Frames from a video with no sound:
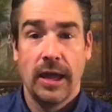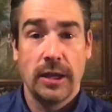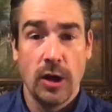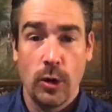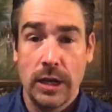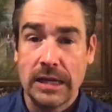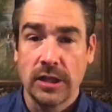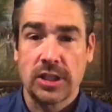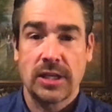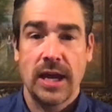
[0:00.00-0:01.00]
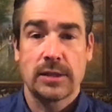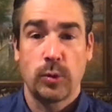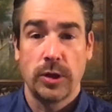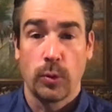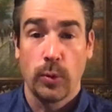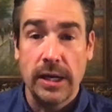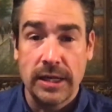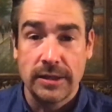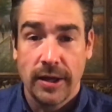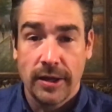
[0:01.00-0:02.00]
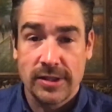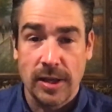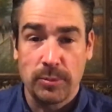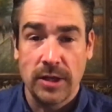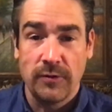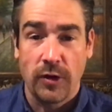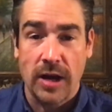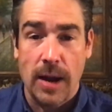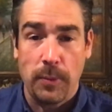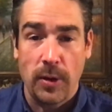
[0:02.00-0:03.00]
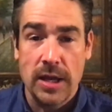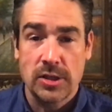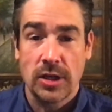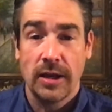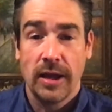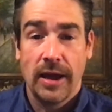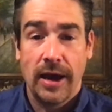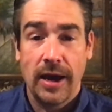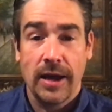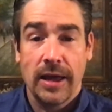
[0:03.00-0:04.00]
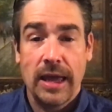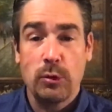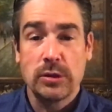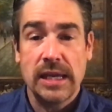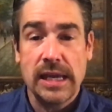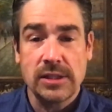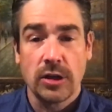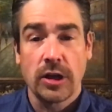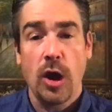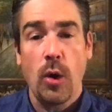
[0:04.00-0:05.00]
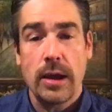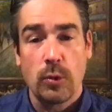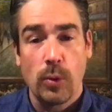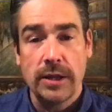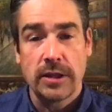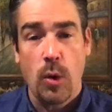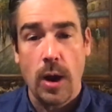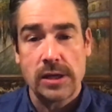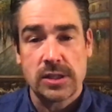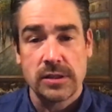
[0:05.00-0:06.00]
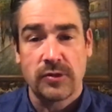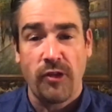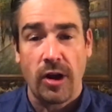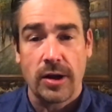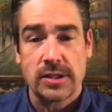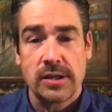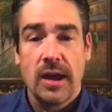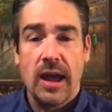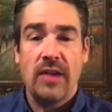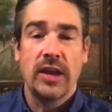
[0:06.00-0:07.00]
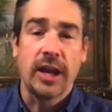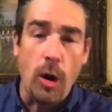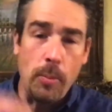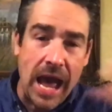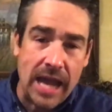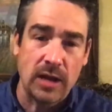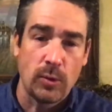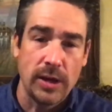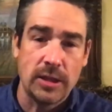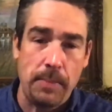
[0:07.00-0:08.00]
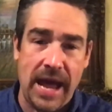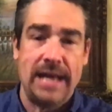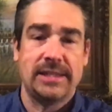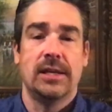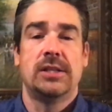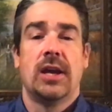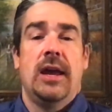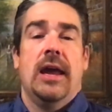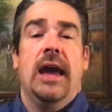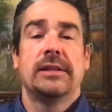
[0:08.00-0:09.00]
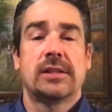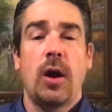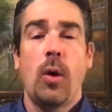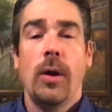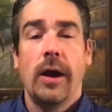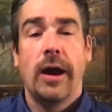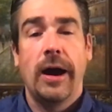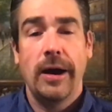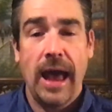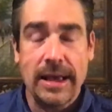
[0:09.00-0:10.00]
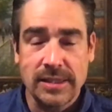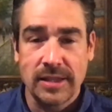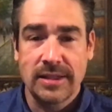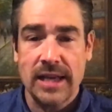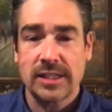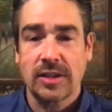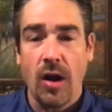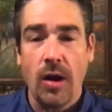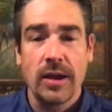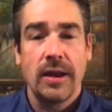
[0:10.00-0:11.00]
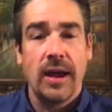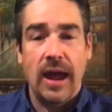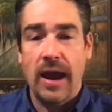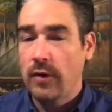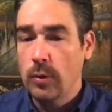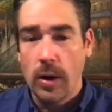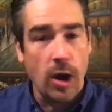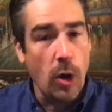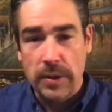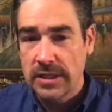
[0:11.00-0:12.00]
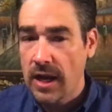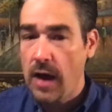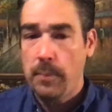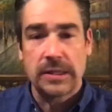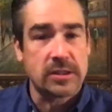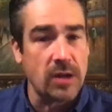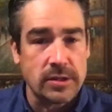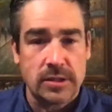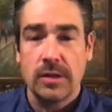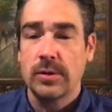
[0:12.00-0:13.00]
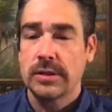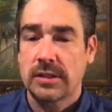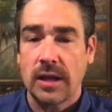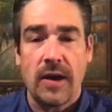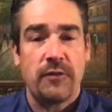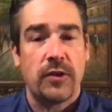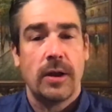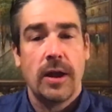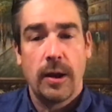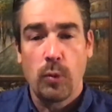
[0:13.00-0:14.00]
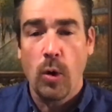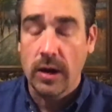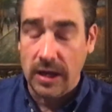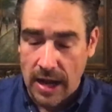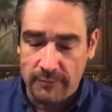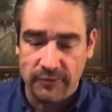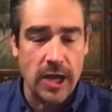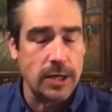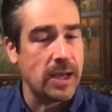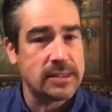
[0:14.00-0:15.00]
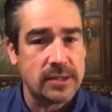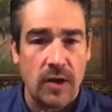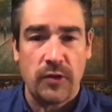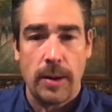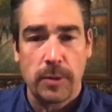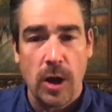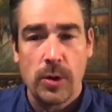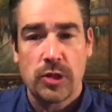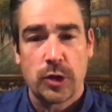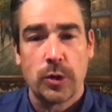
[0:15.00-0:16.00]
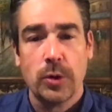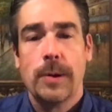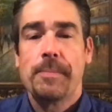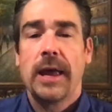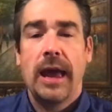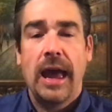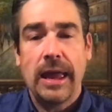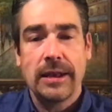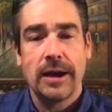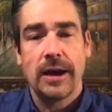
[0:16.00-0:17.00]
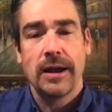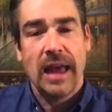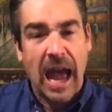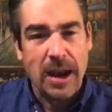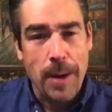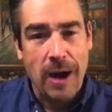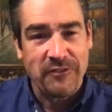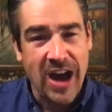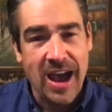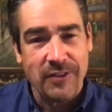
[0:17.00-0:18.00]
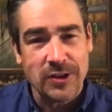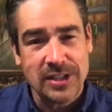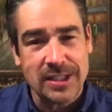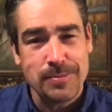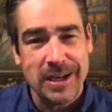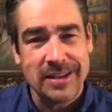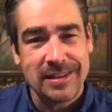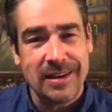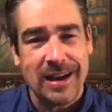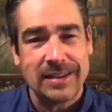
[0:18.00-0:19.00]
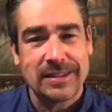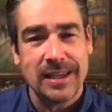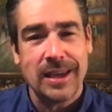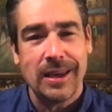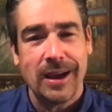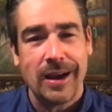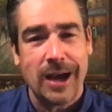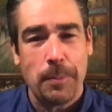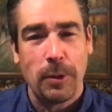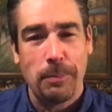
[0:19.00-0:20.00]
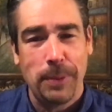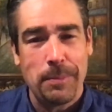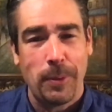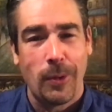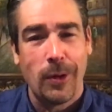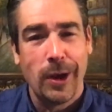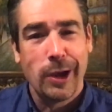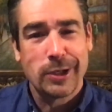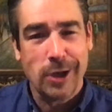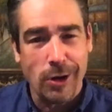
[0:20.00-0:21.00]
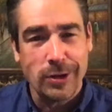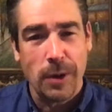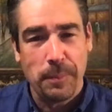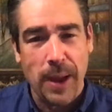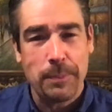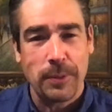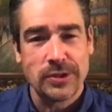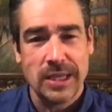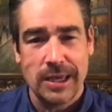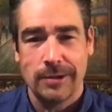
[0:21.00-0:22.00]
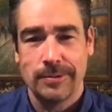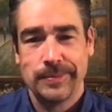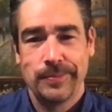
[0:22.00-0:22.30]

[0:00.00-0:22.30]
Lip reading: you know, an English test, when you're reading something for comprehension, it was easier to go ahead and read the questions first and then go back and read the passage. And so as the test started, everyone opens it up and starts doing stuff and working. I'm finding myself and I'm going through. And about 5 or 6 minutes in, I see a couple of people turn their papers in.